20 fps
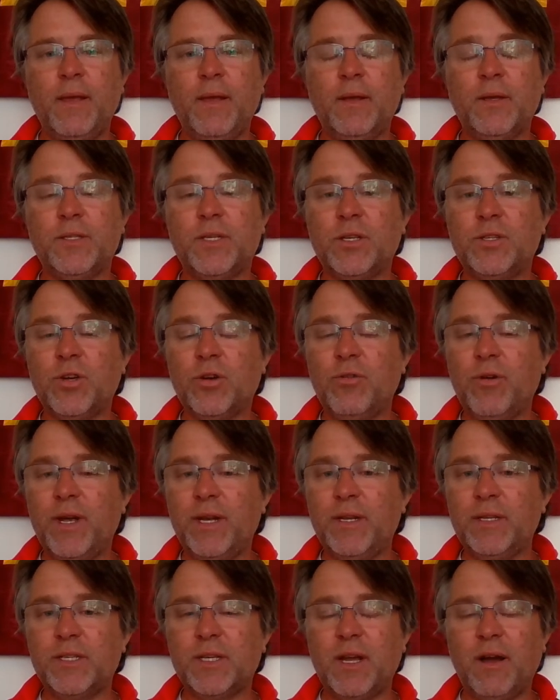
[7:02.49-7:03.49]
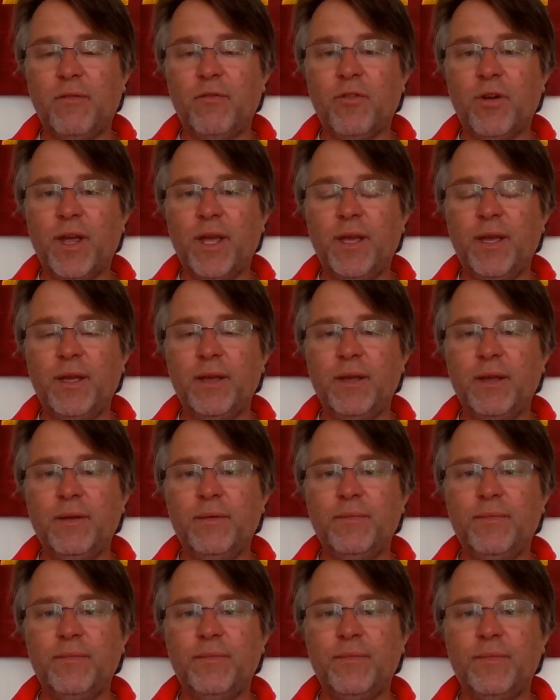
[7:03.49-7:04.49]
such a great discovery.
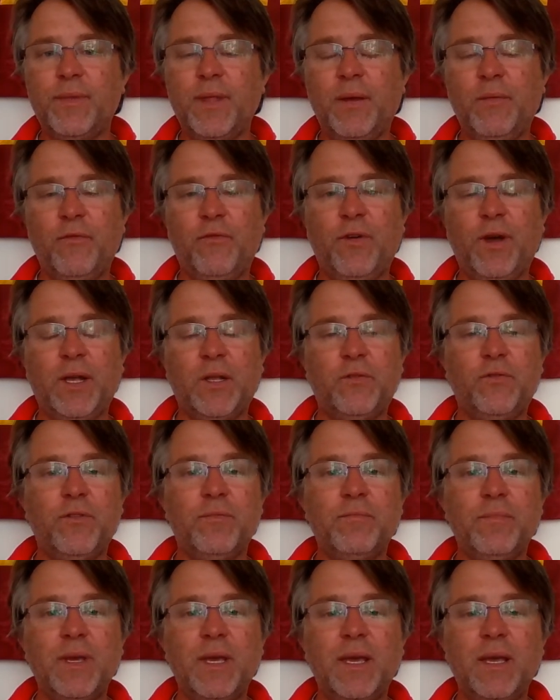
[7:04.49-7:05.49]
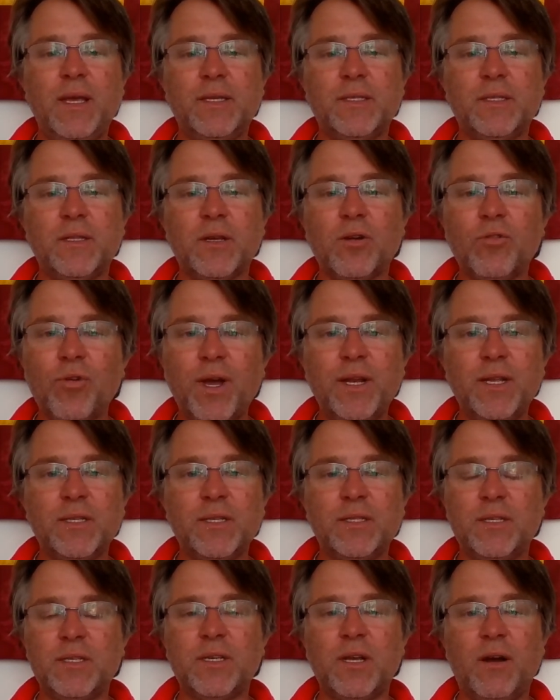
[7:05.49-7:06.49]
In fact, for me, it's the
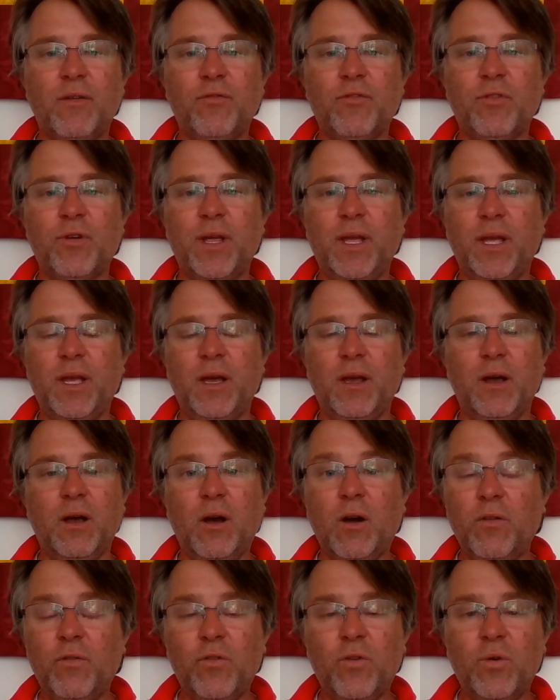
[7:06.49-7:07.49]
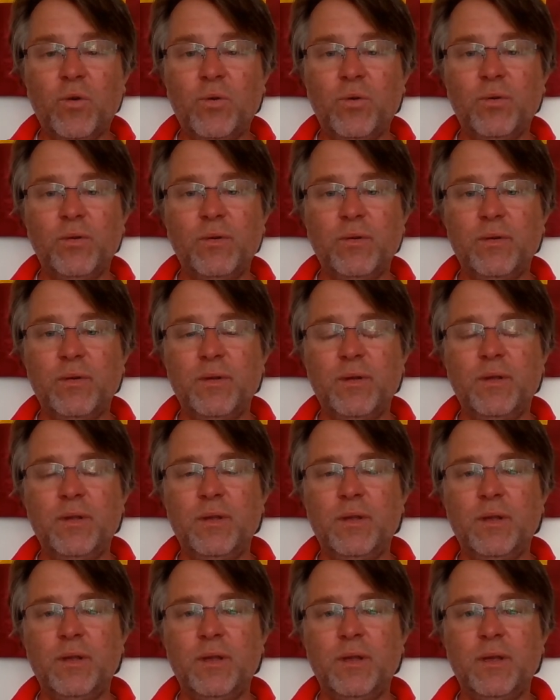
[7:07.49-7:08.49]
greatest discovery of all
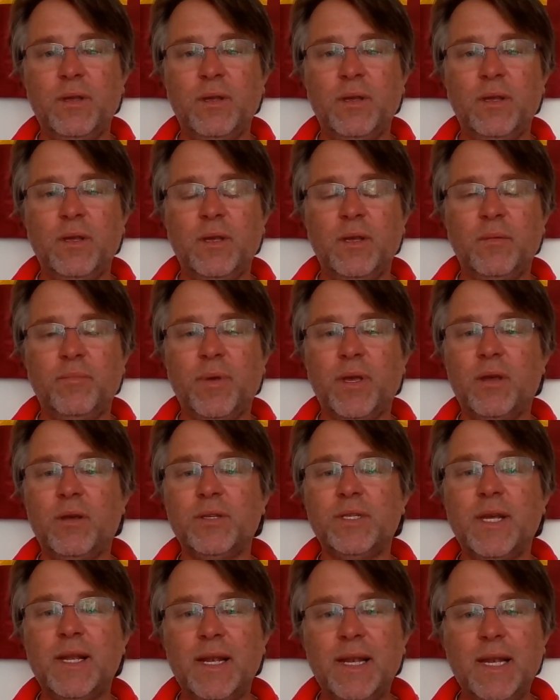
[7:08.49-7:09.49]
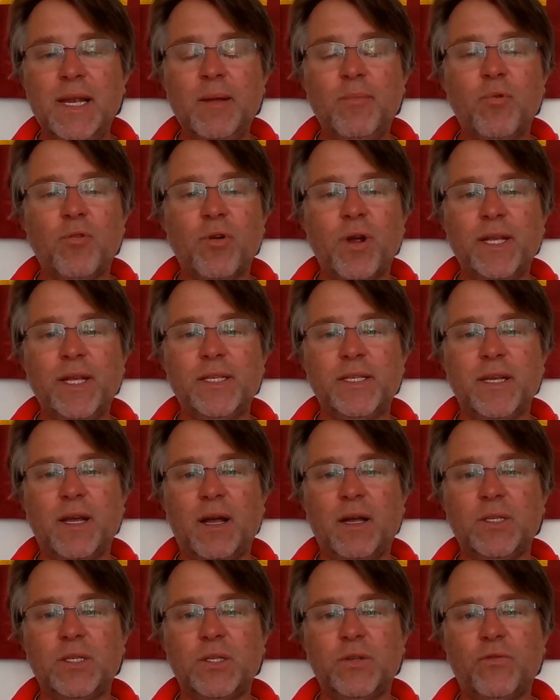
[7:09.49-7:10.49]
because it liberates
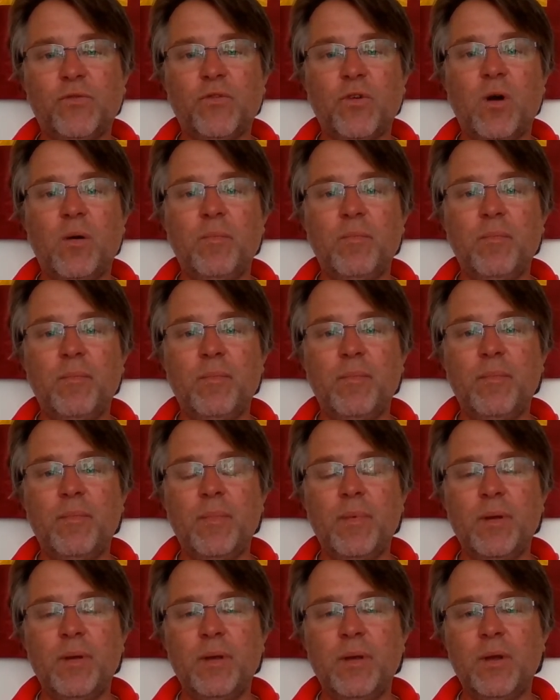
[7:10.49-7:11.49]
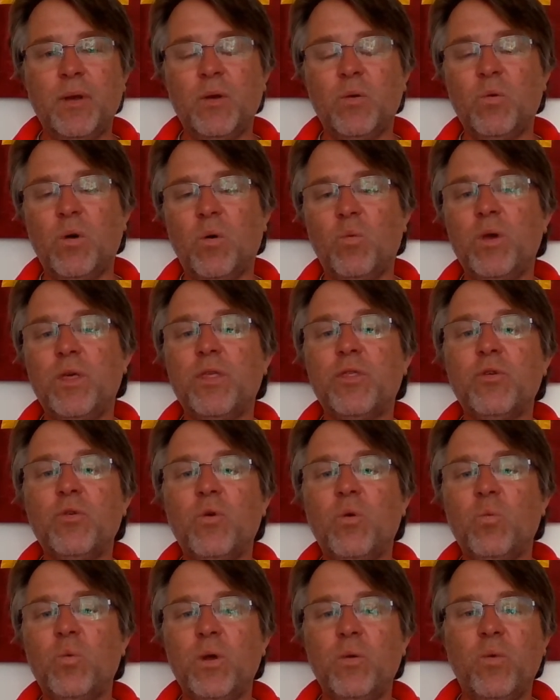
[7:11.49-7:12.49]
us from what we
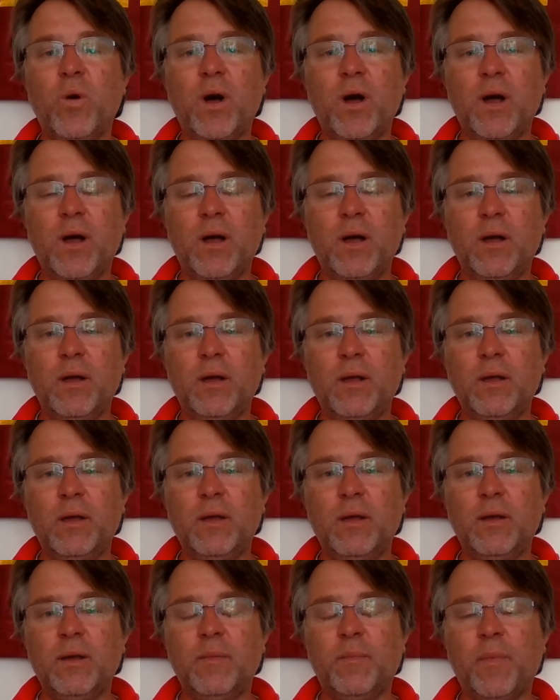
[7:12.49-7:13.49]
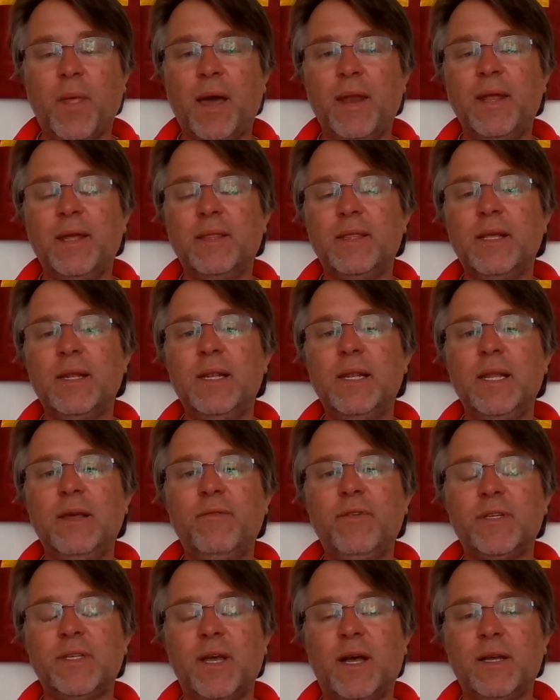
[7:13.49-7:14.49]
thought we were and it
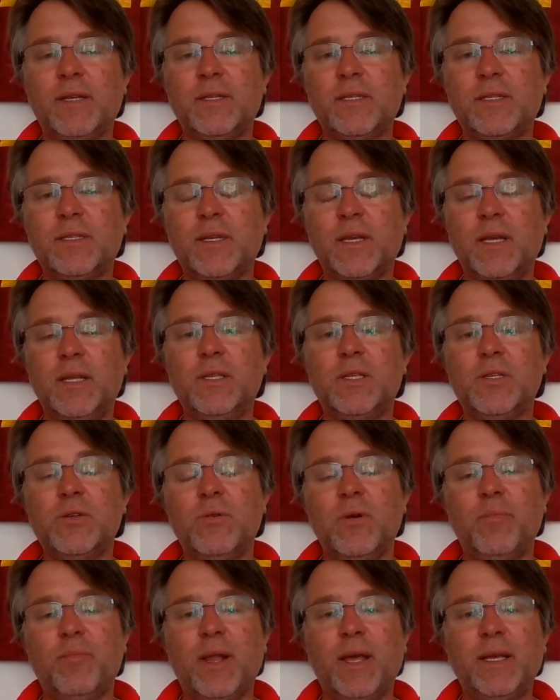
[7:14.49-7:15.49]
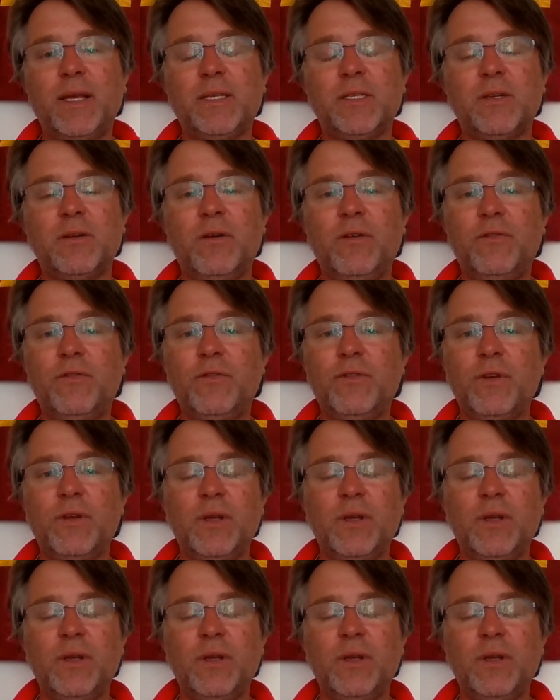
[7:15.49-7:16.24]
delivers us into a place of